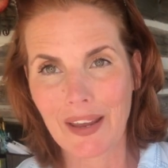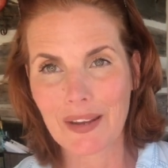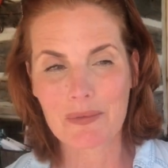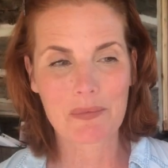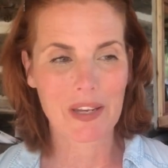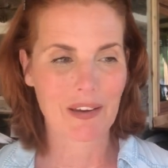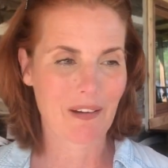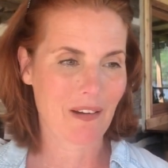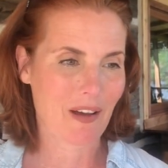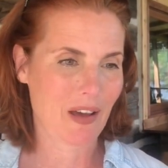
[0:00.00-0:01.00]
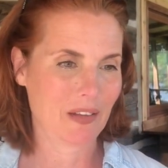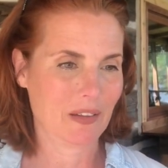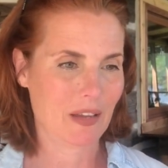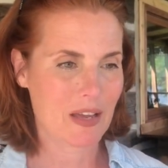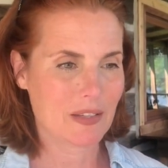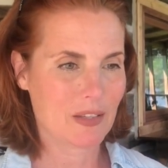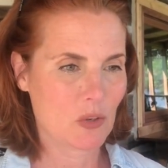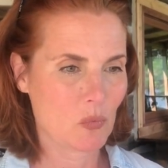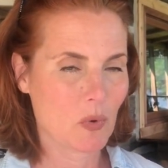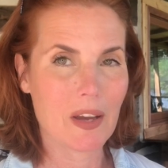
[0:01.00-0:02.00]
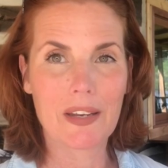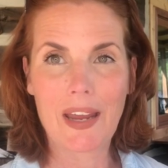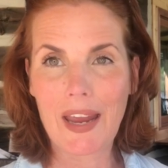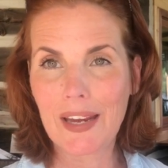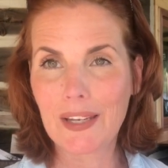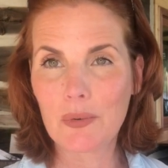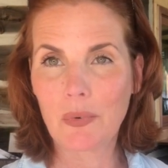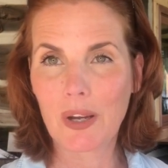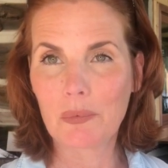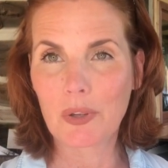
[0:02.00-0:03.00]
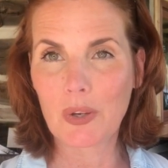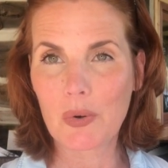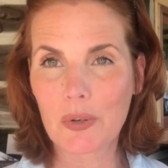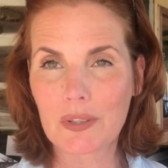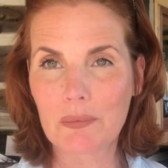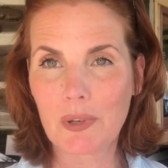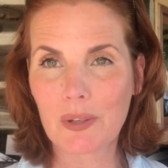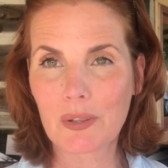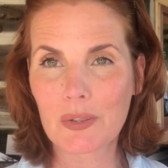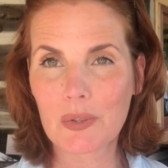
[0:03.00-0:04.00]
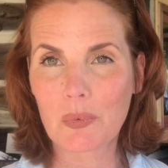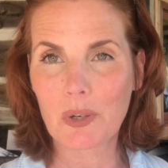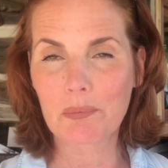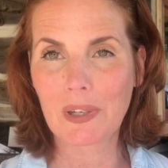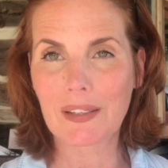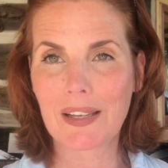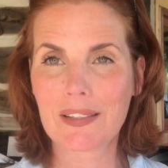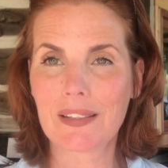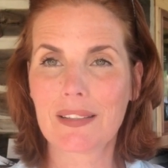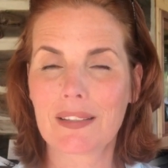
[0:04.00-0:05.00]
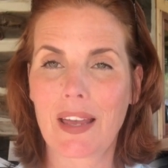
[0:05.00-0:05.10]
and we are on lesson 181 with A Course in Miracles, the workbook lessons.